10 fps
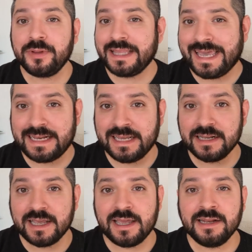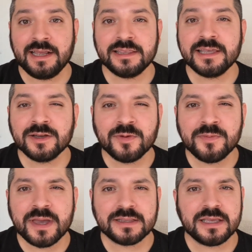planet, and I think
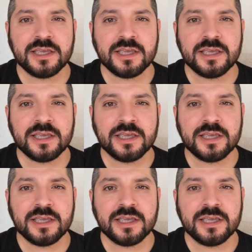we make the